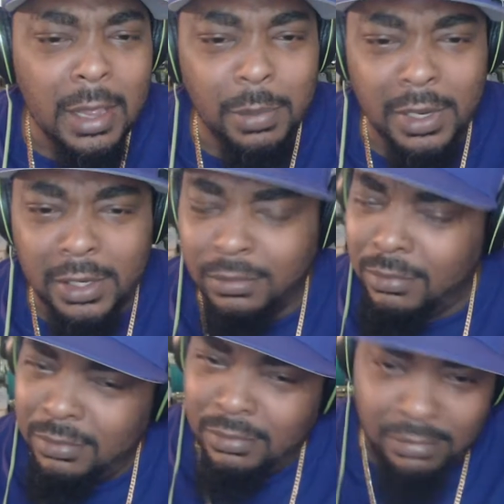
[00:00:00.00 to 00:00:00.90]
but
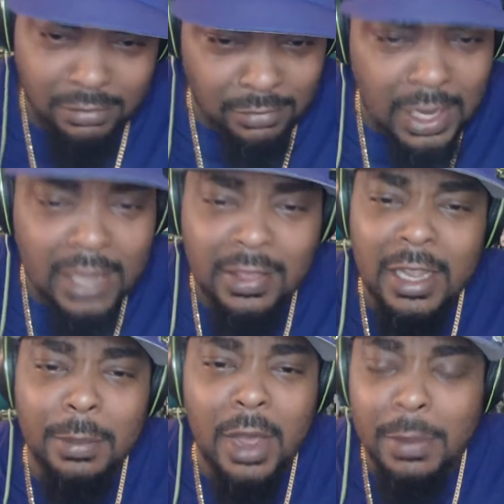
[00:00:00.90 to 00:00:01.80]
yeah,
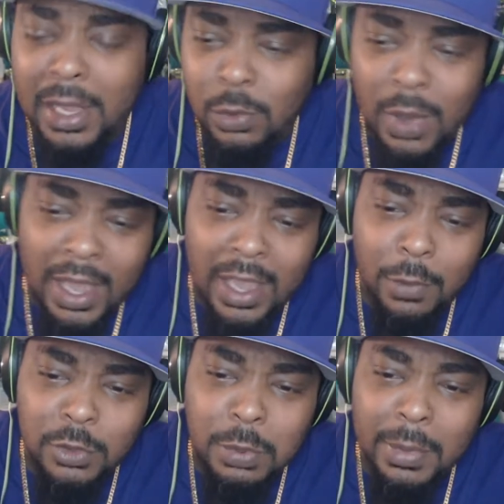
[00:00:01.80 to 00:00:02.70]
think about it, man. You had,
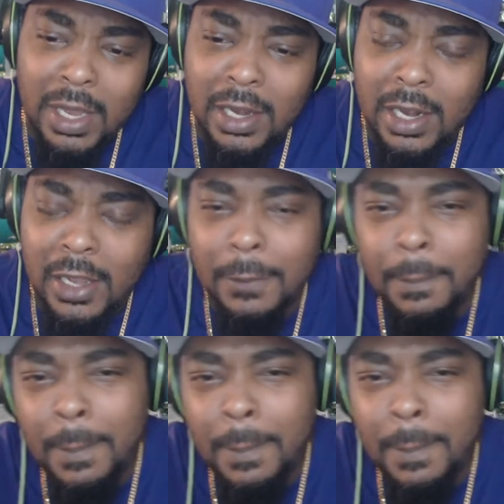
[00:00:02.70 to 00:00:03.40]
what's my man name?